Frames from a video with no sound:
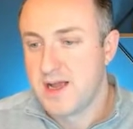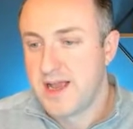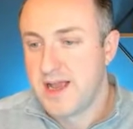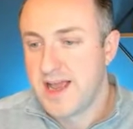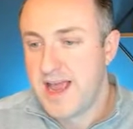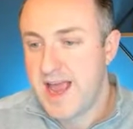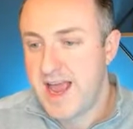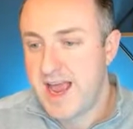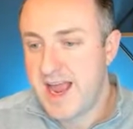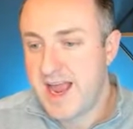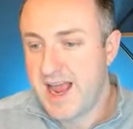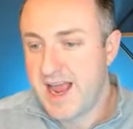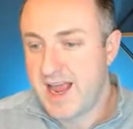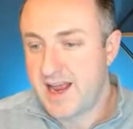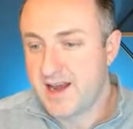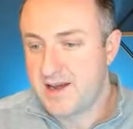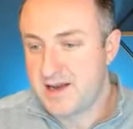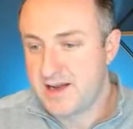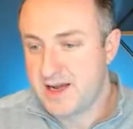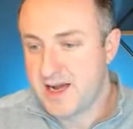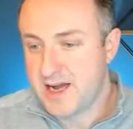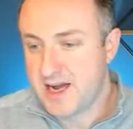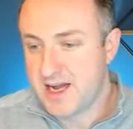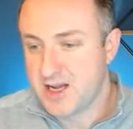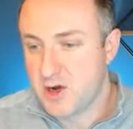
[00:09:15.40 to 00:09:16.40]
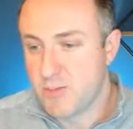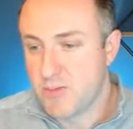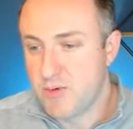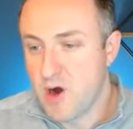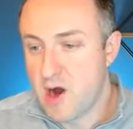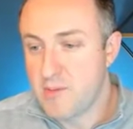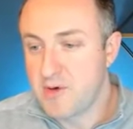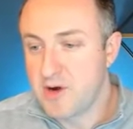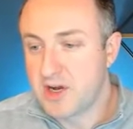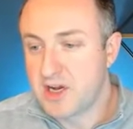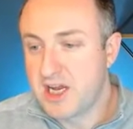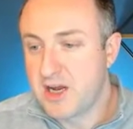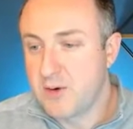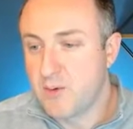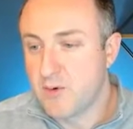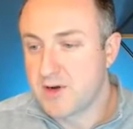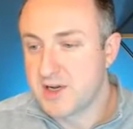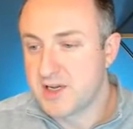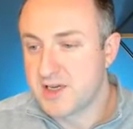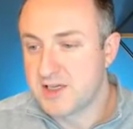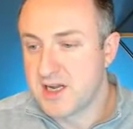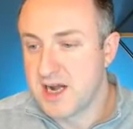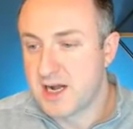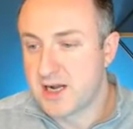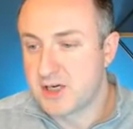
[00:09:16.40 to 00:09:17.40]
And your primary keyword
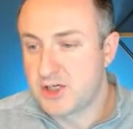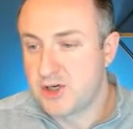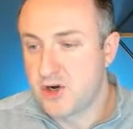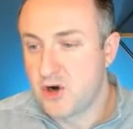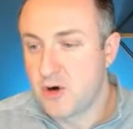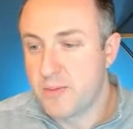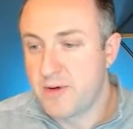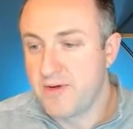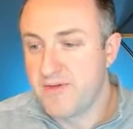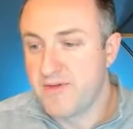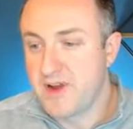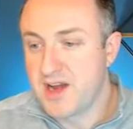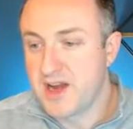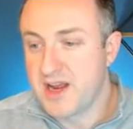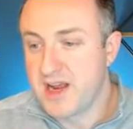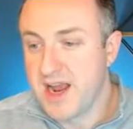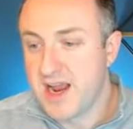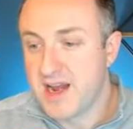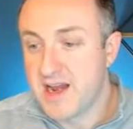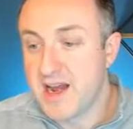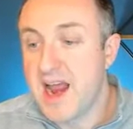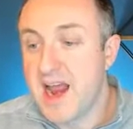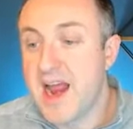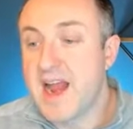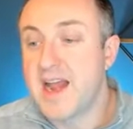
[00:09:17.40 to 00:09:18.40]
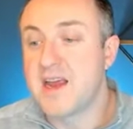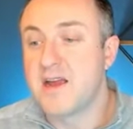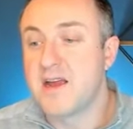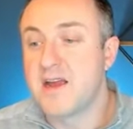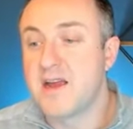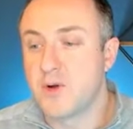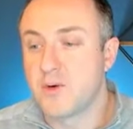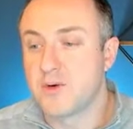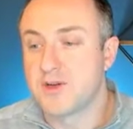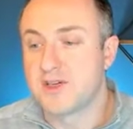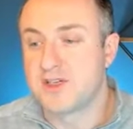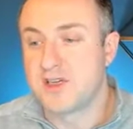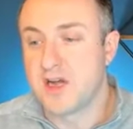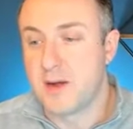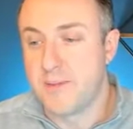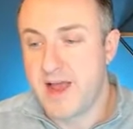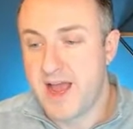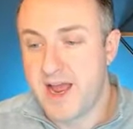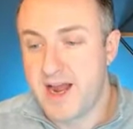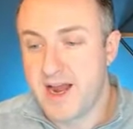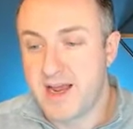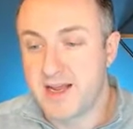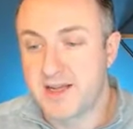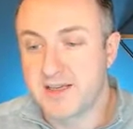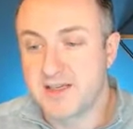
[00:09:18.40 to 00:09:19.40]
does not show up in any of your
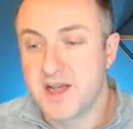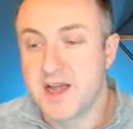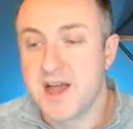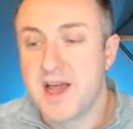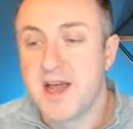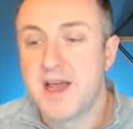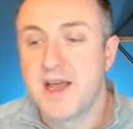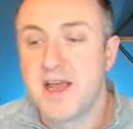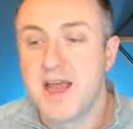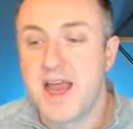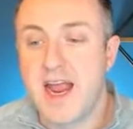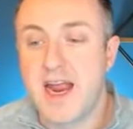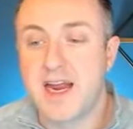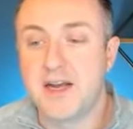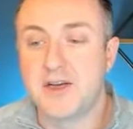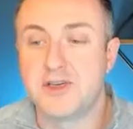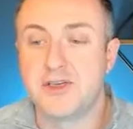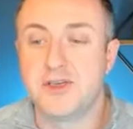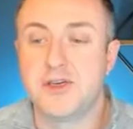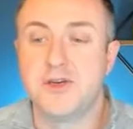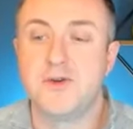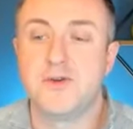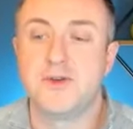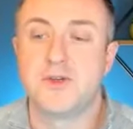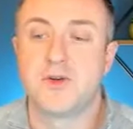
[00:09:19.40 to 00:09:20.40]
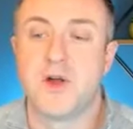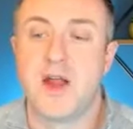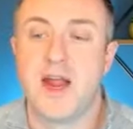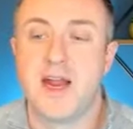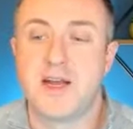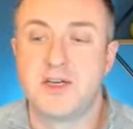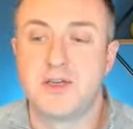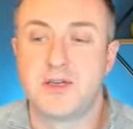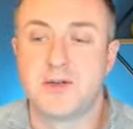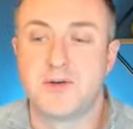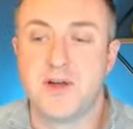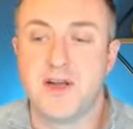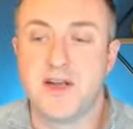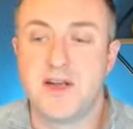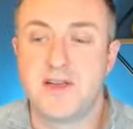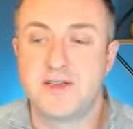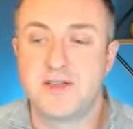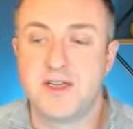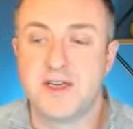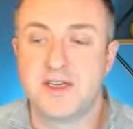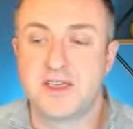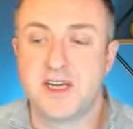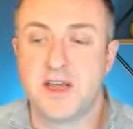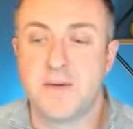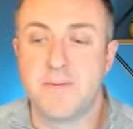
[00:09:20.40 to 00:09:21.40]
subheadings, H2s or H3s.
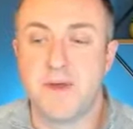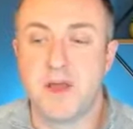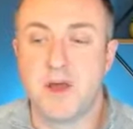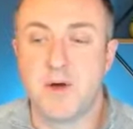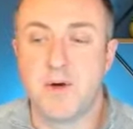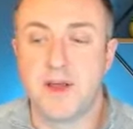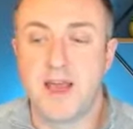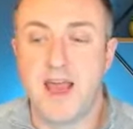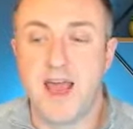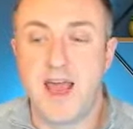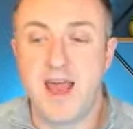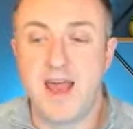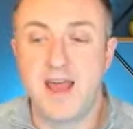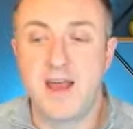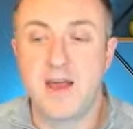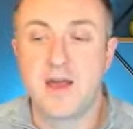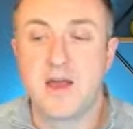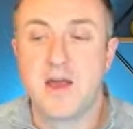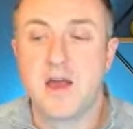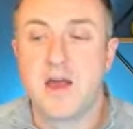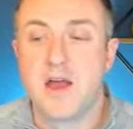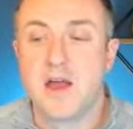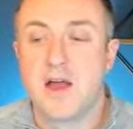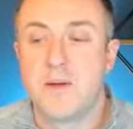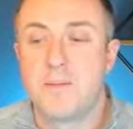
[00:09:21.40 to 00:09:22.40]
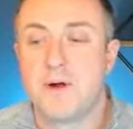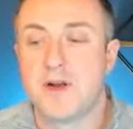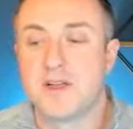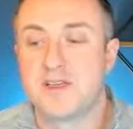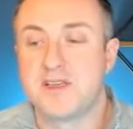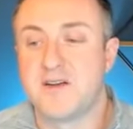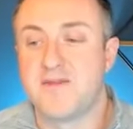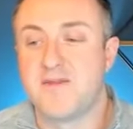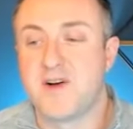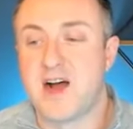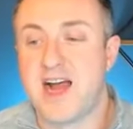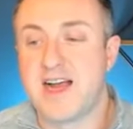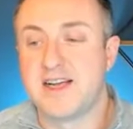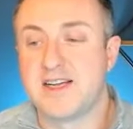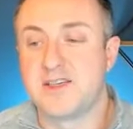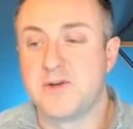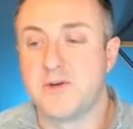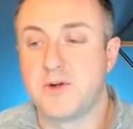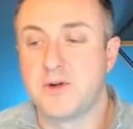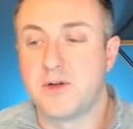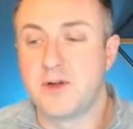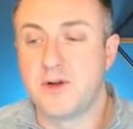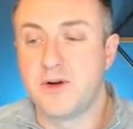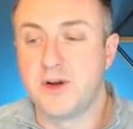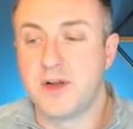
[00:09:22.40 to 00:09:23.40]
This can be okay, but it's advised to
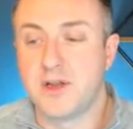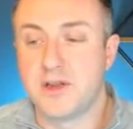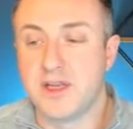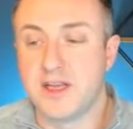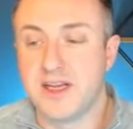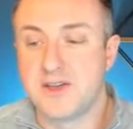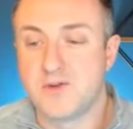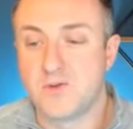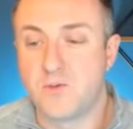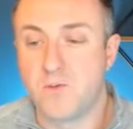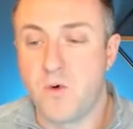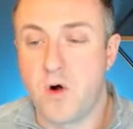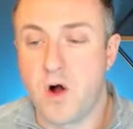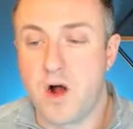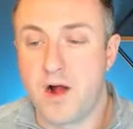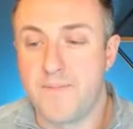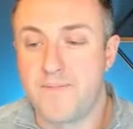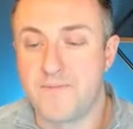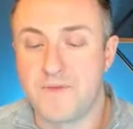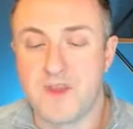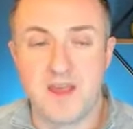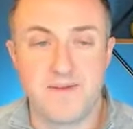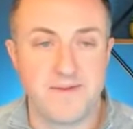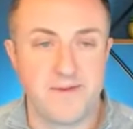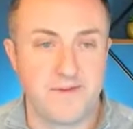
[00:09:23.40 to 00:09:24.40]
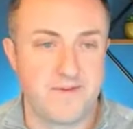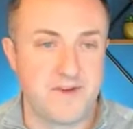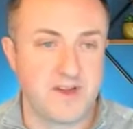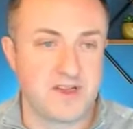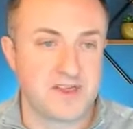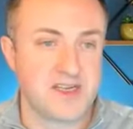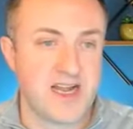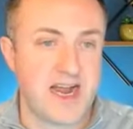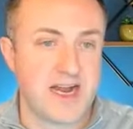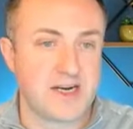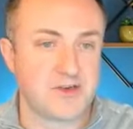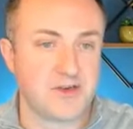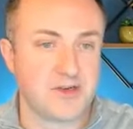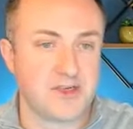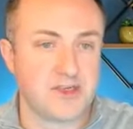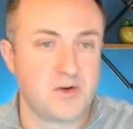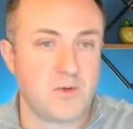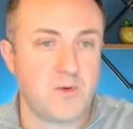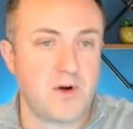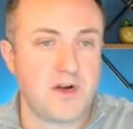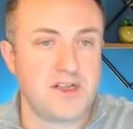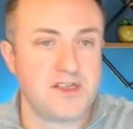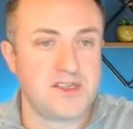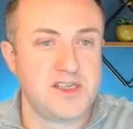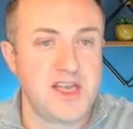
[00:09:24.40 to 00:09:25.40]
include it in at least one if it fits naturally. So
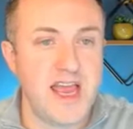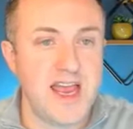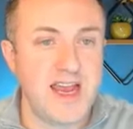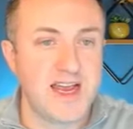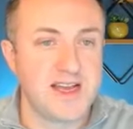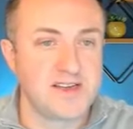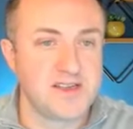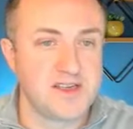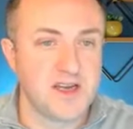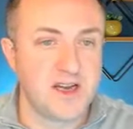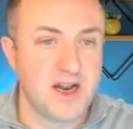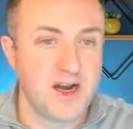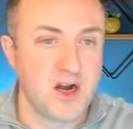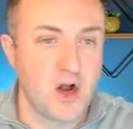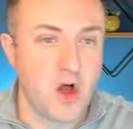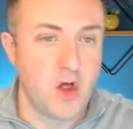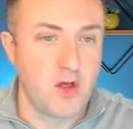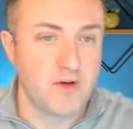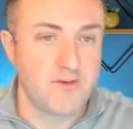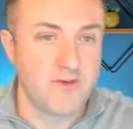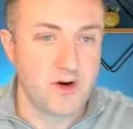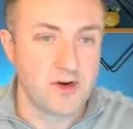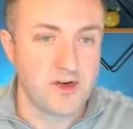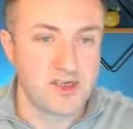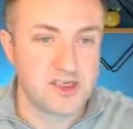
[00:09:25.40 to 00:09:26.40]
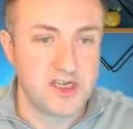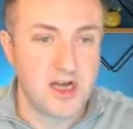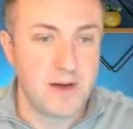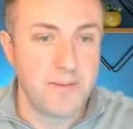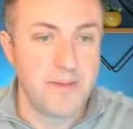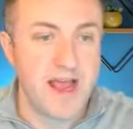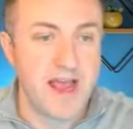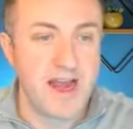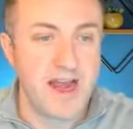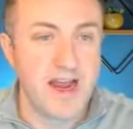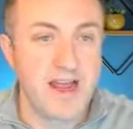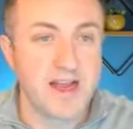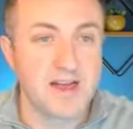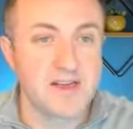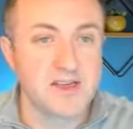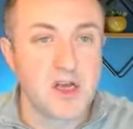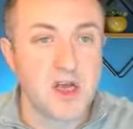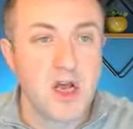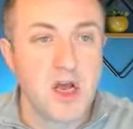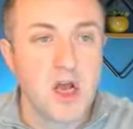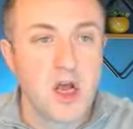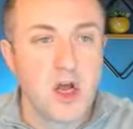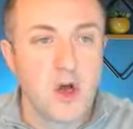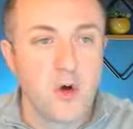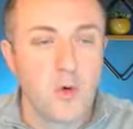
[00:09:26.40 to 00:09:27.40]
what it's saying is that in all of our subheadings,
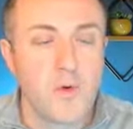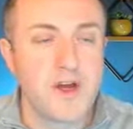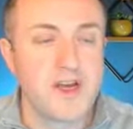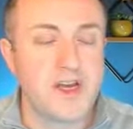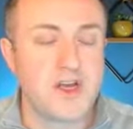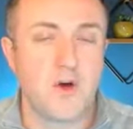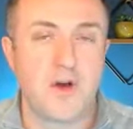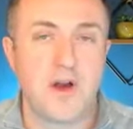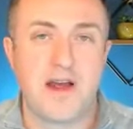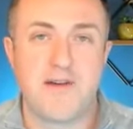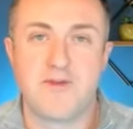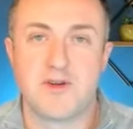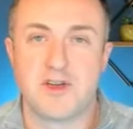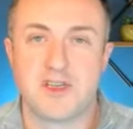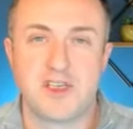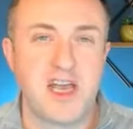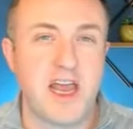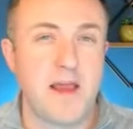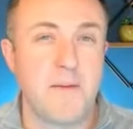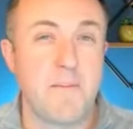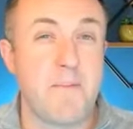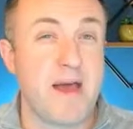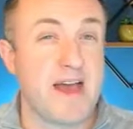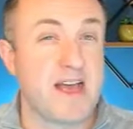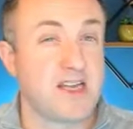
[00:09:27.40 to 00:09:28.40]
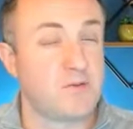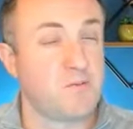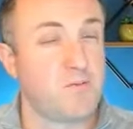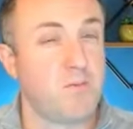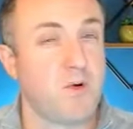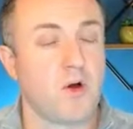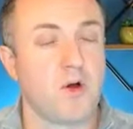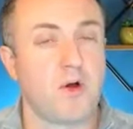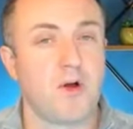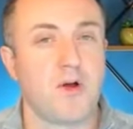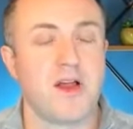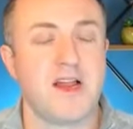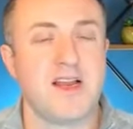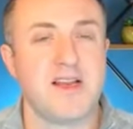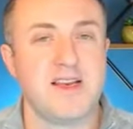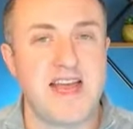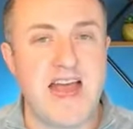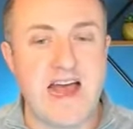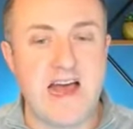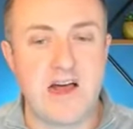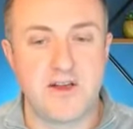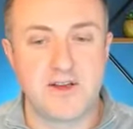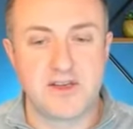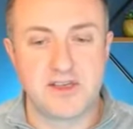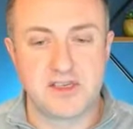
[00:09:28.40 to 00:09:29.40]
we don't ever say Best Burger in
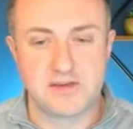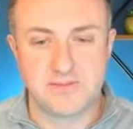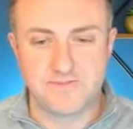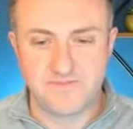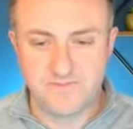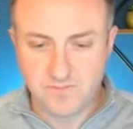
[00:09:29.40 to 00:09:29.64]
Dallas.